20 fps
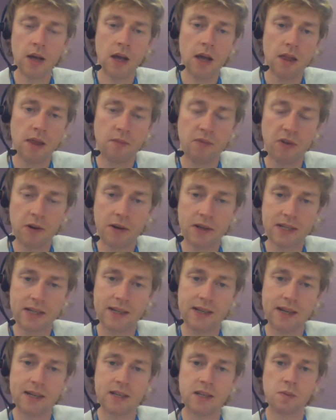The progress to
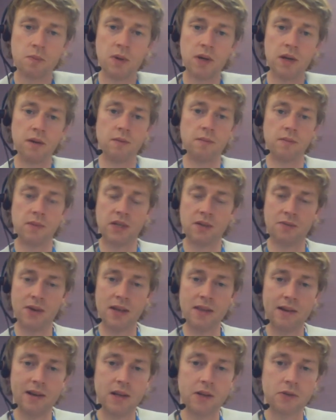date has been
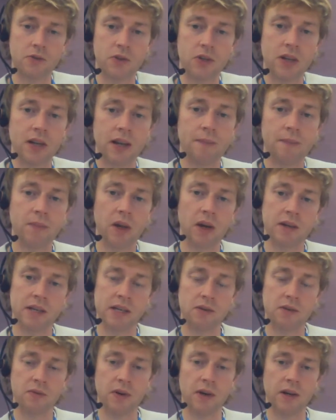surveying the literature,
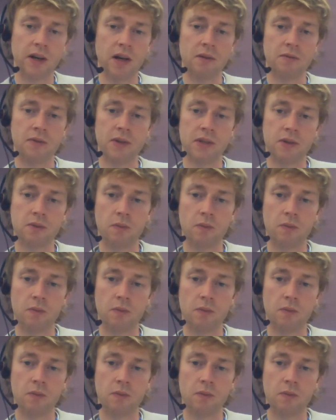identifying others